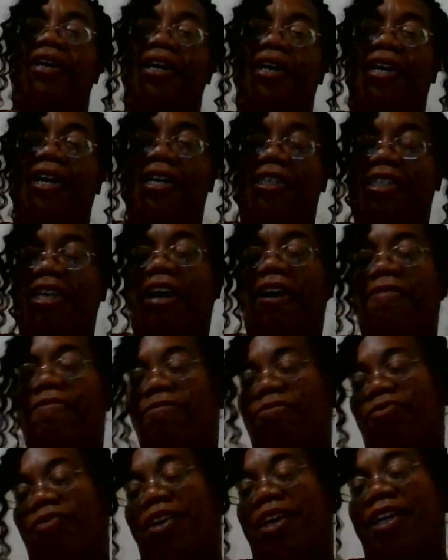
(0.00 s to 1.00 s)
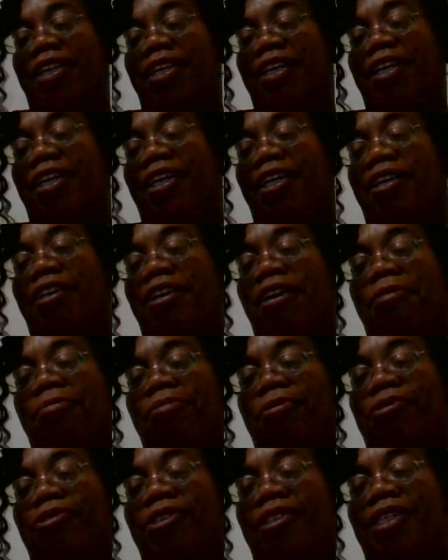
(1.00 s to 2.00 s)
And as I've ended in
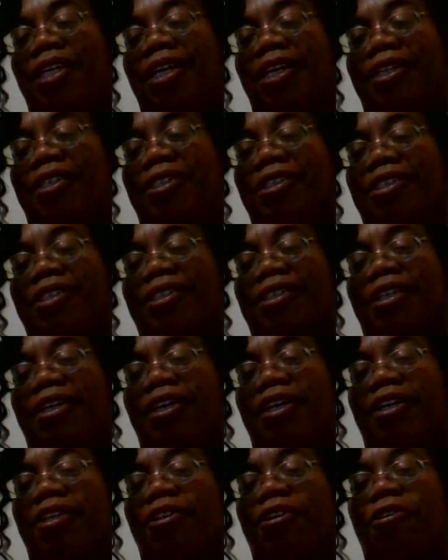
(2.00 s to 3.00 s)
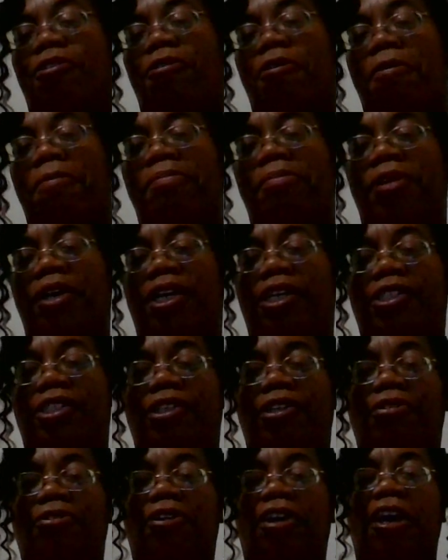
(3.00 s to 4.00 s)
number 6, the Lord
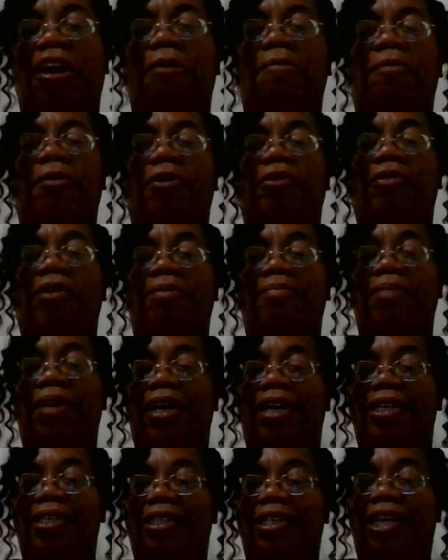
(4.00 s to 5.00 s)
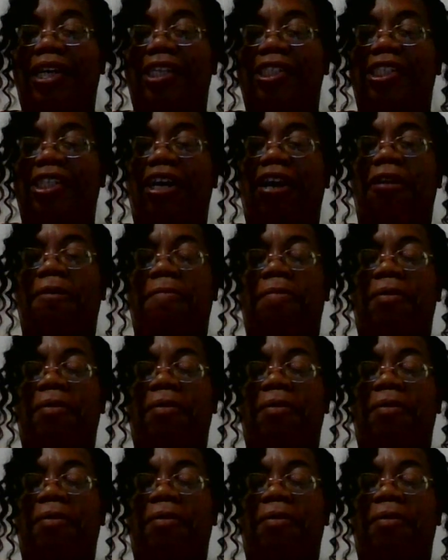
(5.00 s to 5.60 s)
bless you, keep you, and may his light shine